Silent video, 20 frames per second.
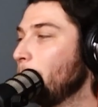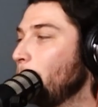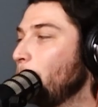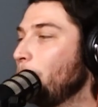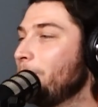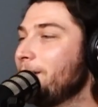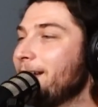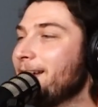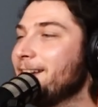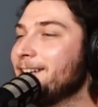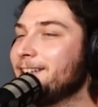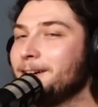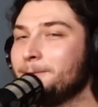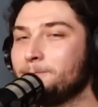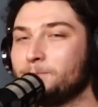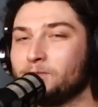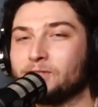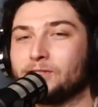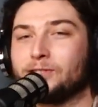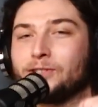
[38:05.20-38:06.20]
we end
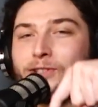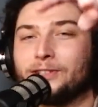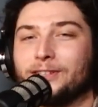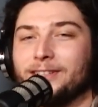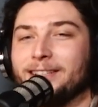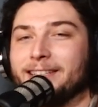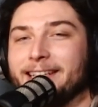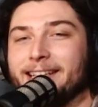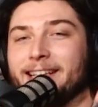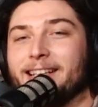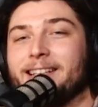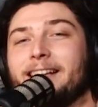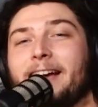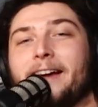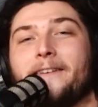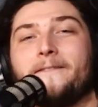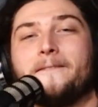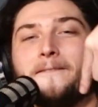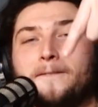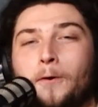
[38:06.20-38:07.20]
up circling
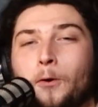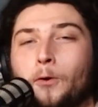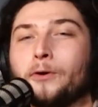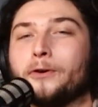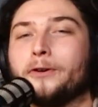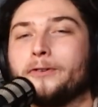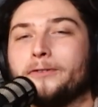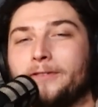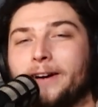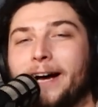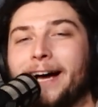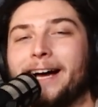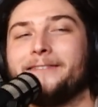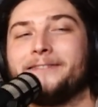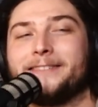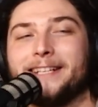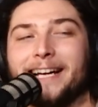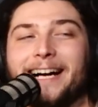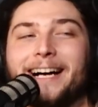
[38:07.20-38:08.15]
like four or five mm-hmm,